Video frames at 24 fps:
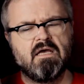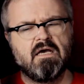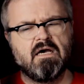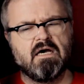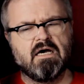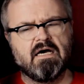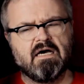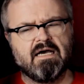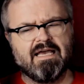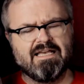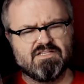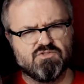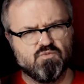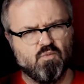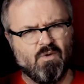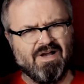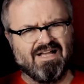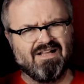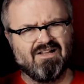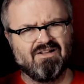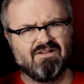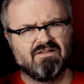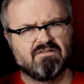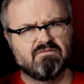uh, as
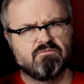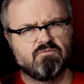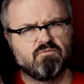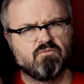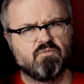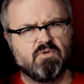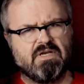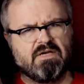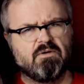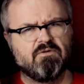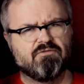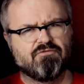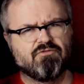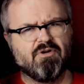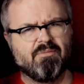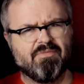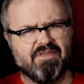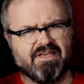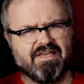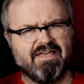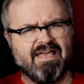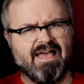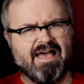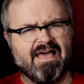well from
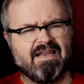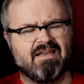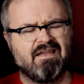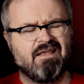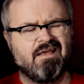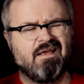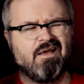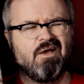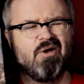the get.